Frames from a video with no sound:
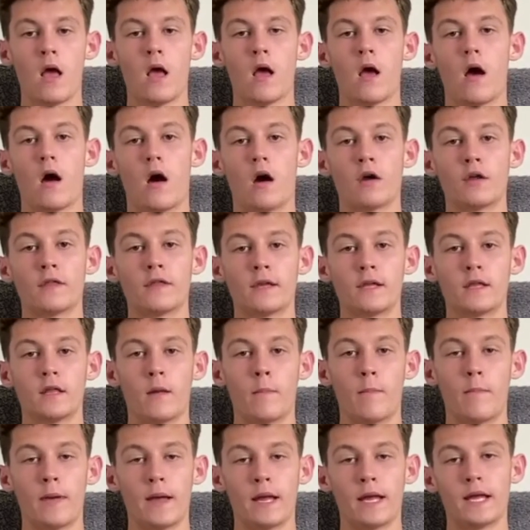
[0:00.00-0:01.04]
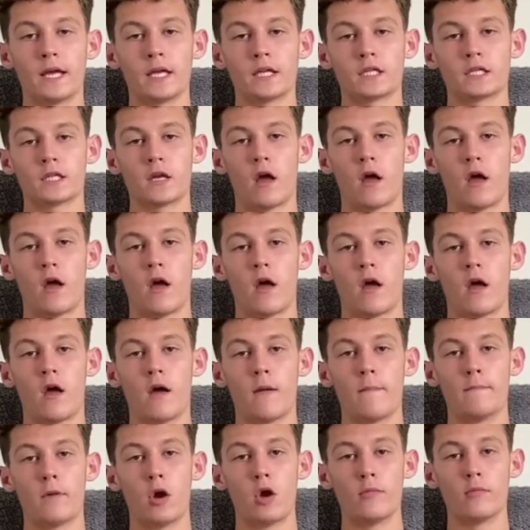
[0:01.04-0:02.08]
I think the biggest
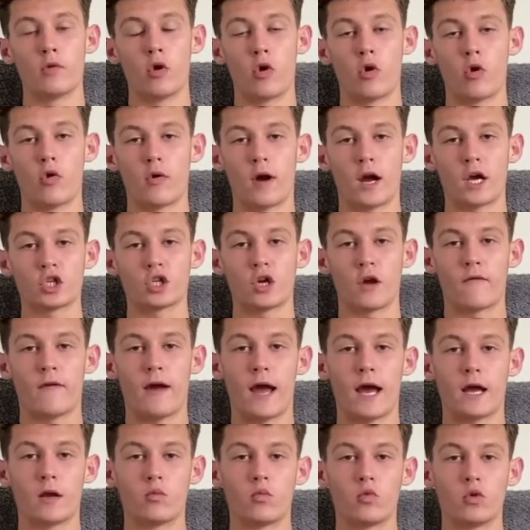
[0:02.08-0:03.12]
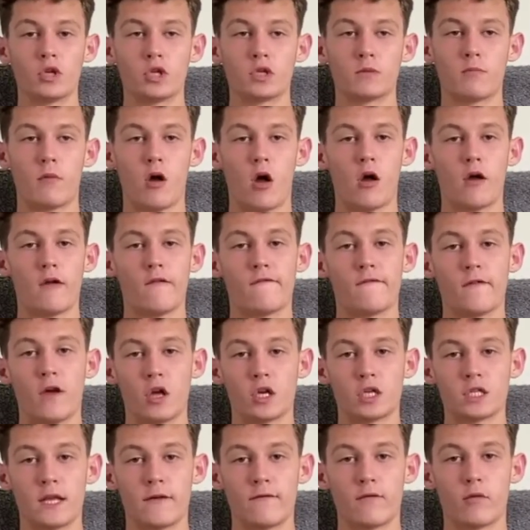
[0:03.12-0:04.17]
moment or crash I've had was my
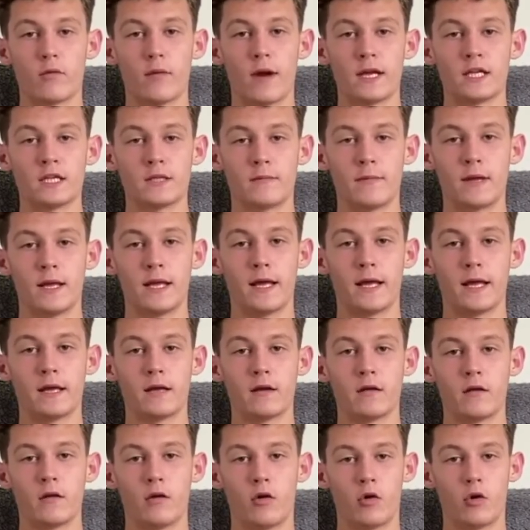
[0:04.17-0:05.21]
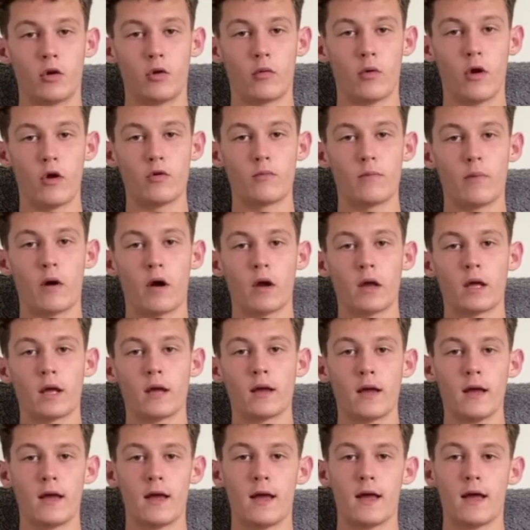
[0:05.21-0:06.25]
first ever race meeting on a road
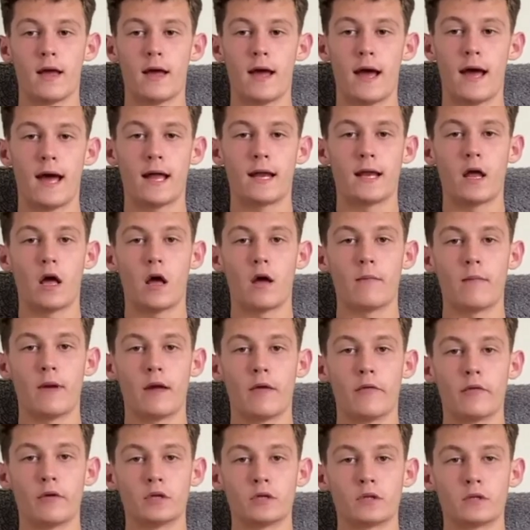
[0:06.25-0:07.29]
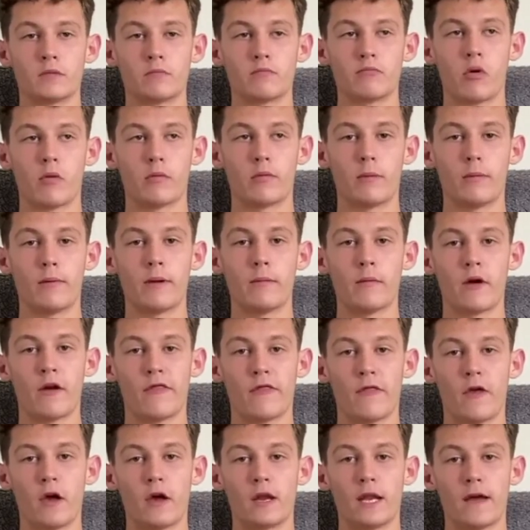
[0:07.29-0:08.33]
bike. And it was probably my
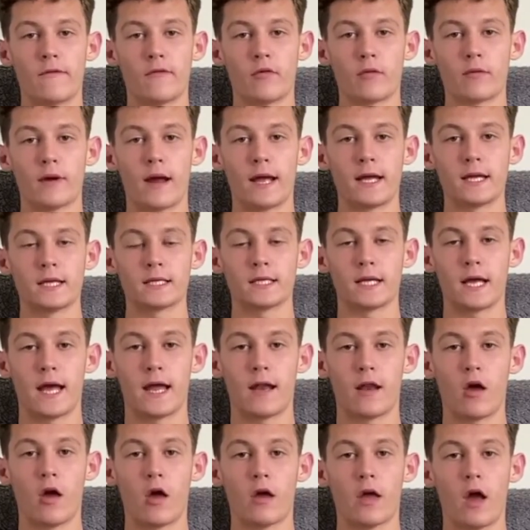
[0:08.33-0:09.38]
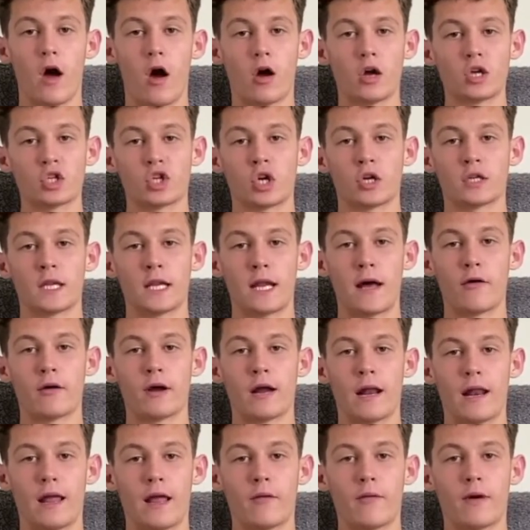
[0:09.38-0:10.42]
third ever race, and I high-sided out
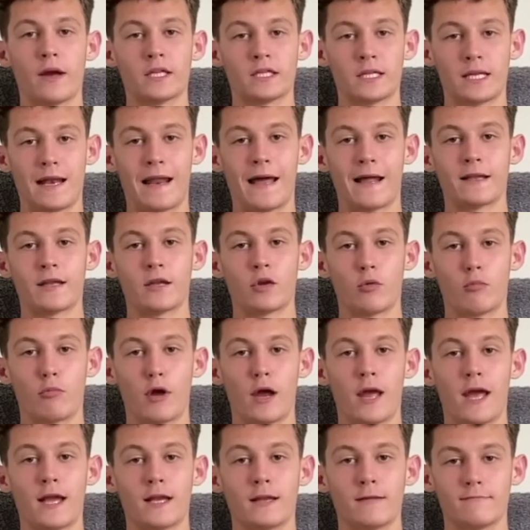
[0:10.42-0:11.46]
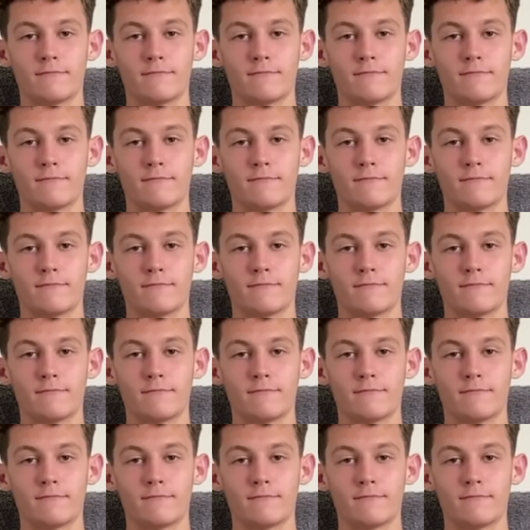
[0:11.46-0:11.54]
of clearways and landed on my head.